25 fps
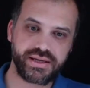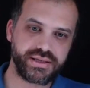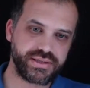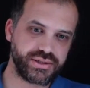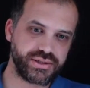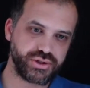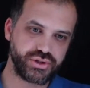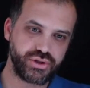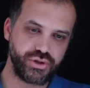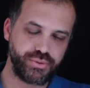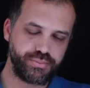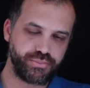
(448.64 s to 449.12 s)

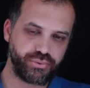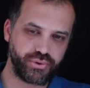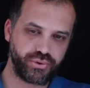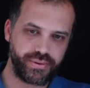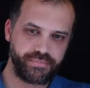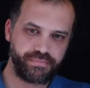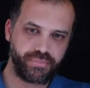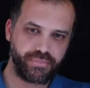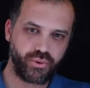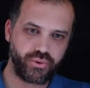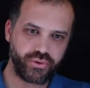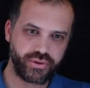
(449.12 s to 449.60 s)
is super
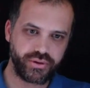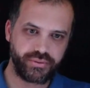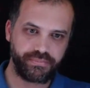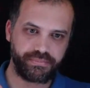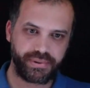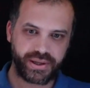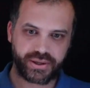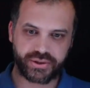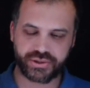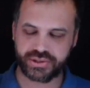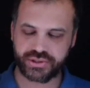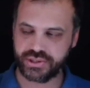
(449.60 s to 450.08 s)
important
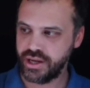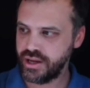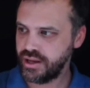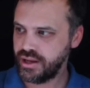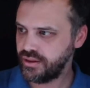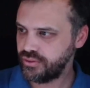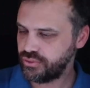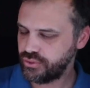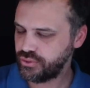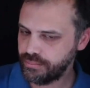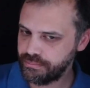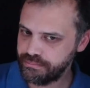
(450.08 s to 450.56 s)
because
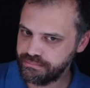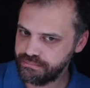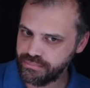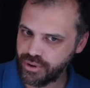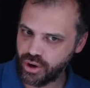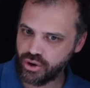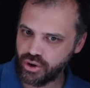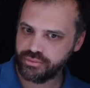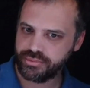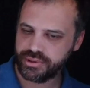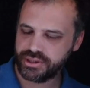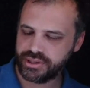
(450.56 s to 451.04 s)
the
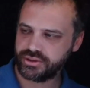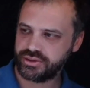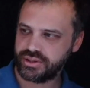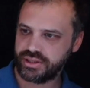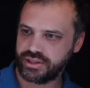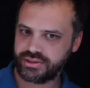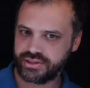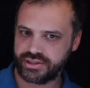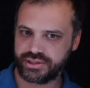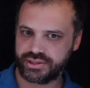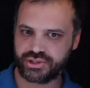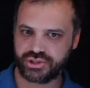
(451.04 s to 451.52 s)
moment
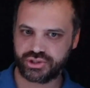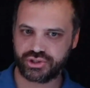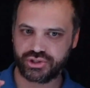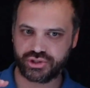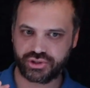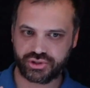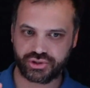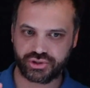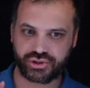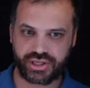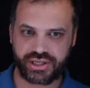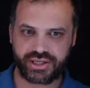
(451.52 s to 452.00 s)
that this
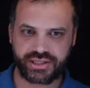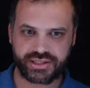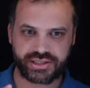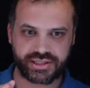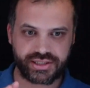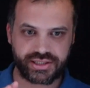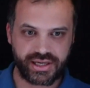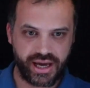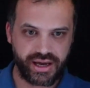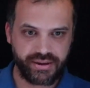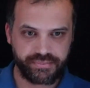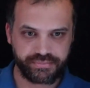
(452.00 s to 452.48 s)
string
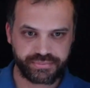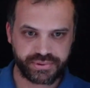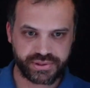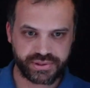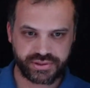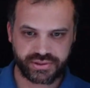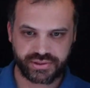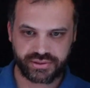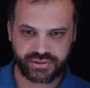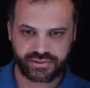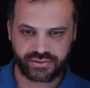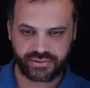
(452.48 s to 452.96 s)

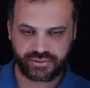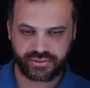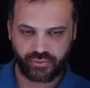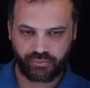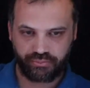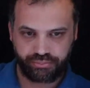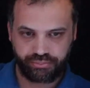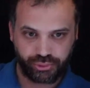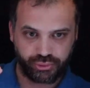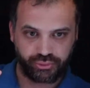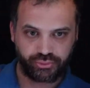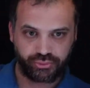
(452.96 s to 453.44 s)
snaps,
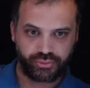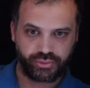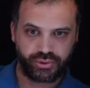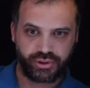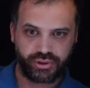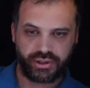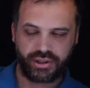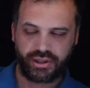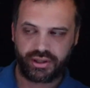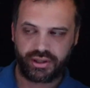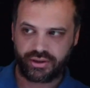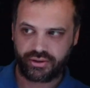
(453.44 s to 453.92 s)

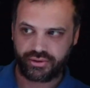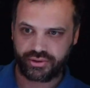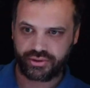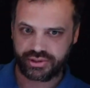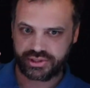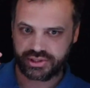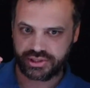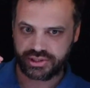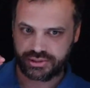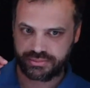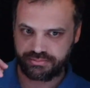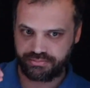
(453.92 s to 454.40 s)
the
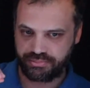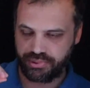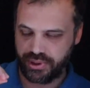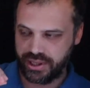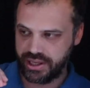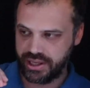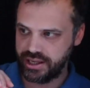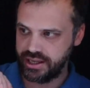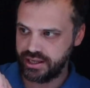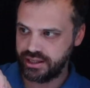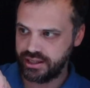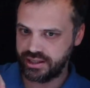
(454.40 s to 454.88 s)

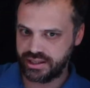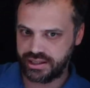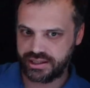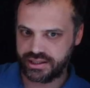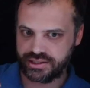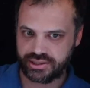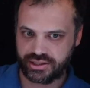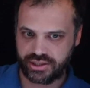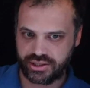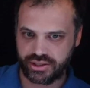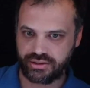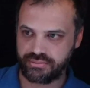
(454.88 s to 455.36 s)
speed
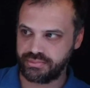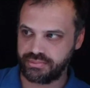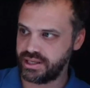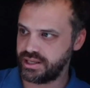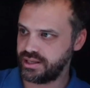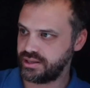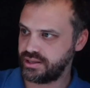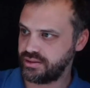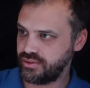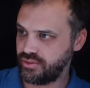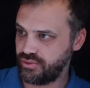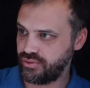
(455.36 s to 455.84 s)
is going to
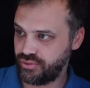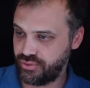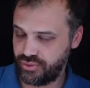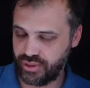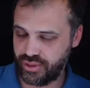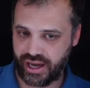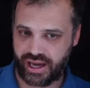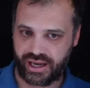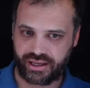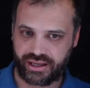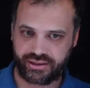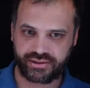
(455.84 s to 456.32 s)
be
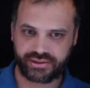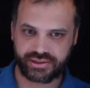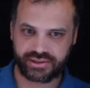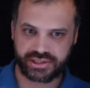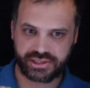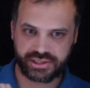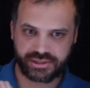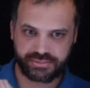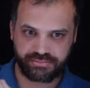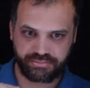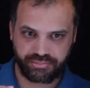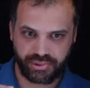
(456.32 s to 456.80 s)
that. The
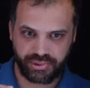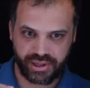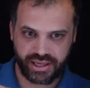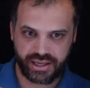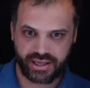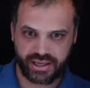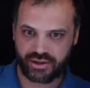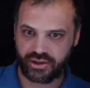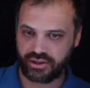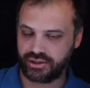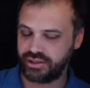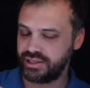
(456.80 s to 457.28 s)

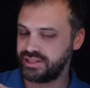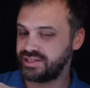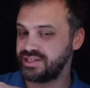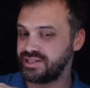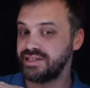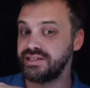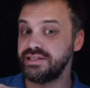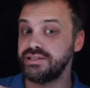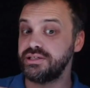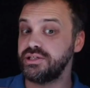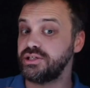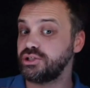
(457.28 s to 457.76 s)
speed, its
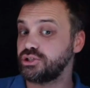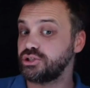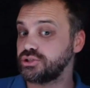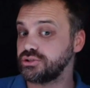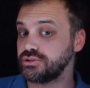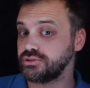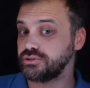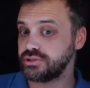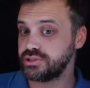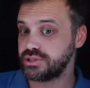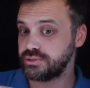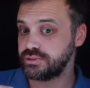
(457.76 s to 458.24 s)

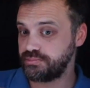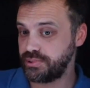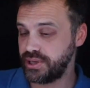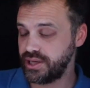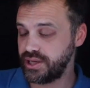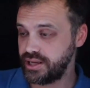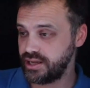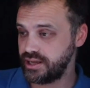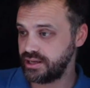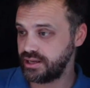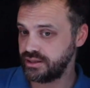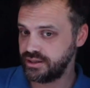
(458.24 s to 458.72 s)
initial
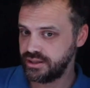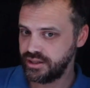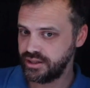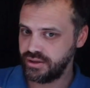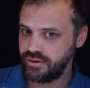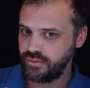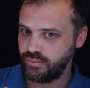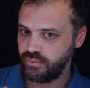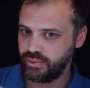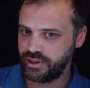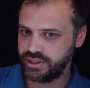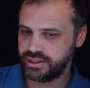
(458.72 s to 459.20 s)
speed
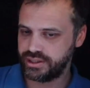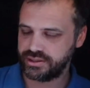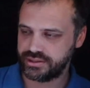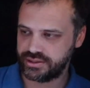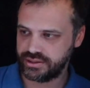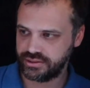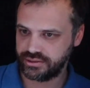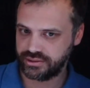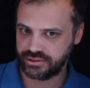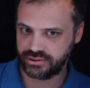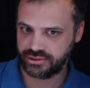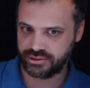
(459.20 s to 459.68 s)
when
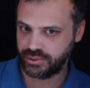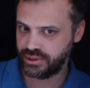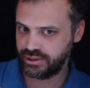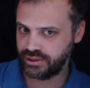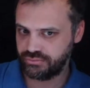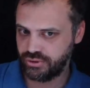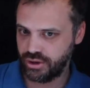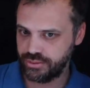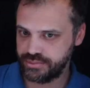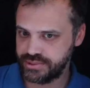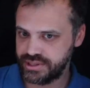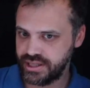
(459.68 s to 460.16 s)
the
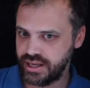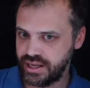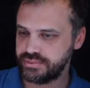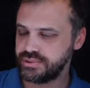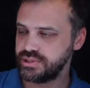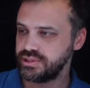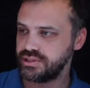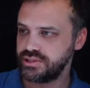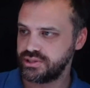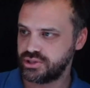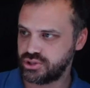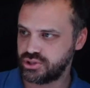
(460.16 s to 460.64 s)
rope
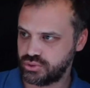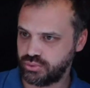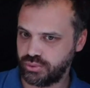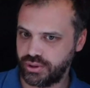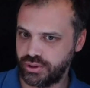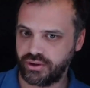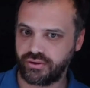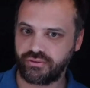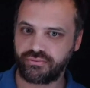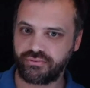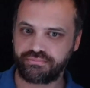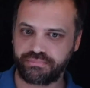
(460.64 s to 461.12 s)
snaps is
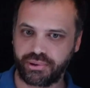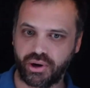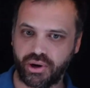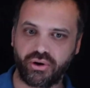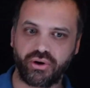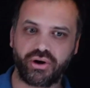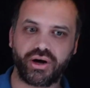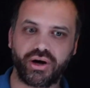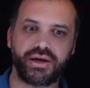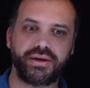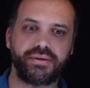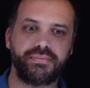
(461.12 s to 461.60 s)
12
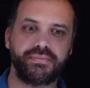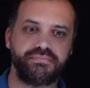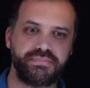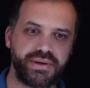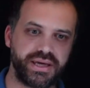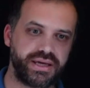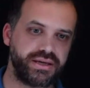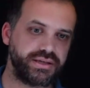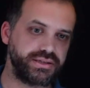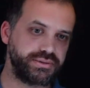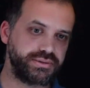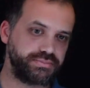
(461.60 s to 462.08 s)
pi
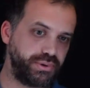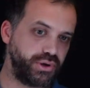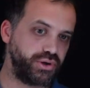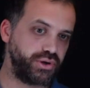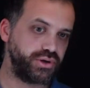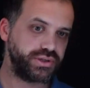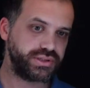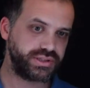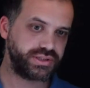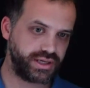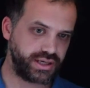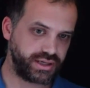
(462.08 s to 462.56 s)
meters
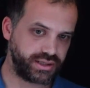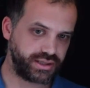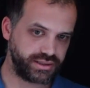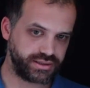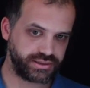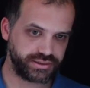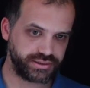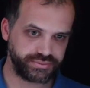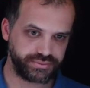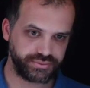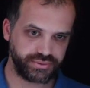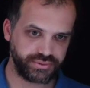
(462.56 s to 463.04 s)
per
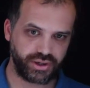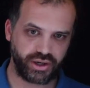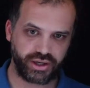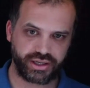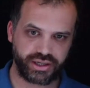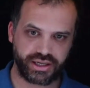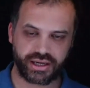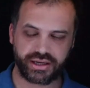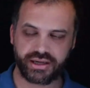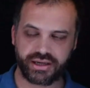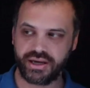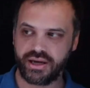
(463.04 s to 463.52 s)
second.
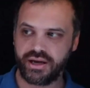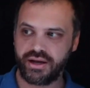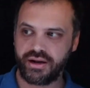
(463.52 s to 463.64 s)
Okay,